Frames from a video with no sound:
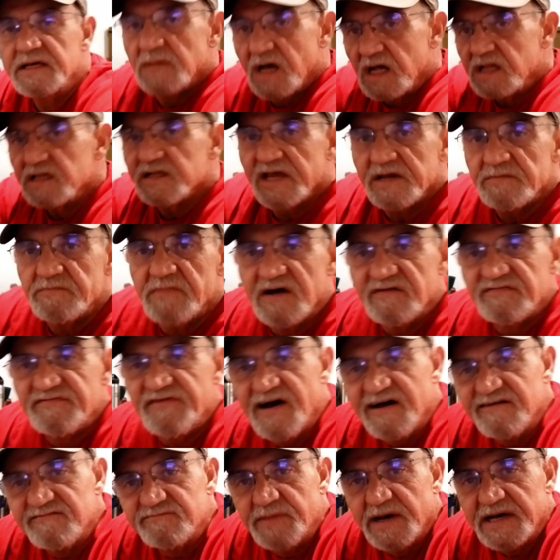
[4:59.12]
I'll get my
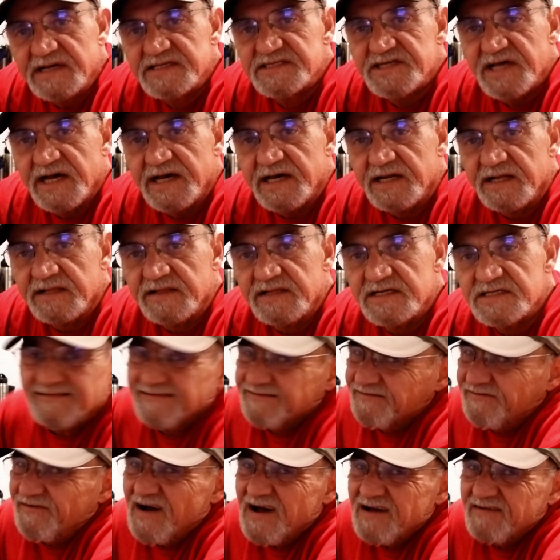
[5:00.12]
five bucks out of this.
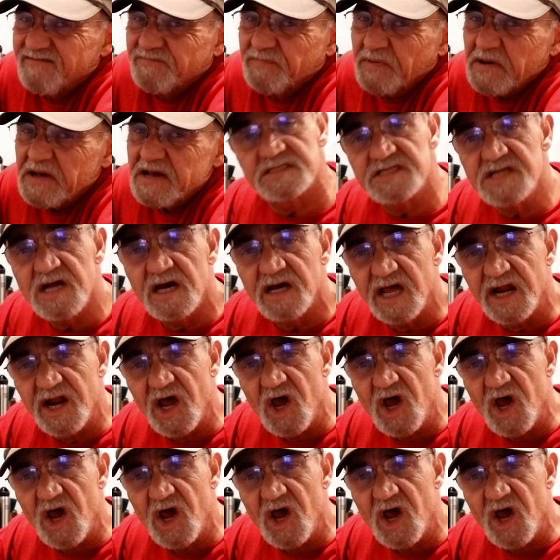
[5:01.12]
Five bucks. It's not going to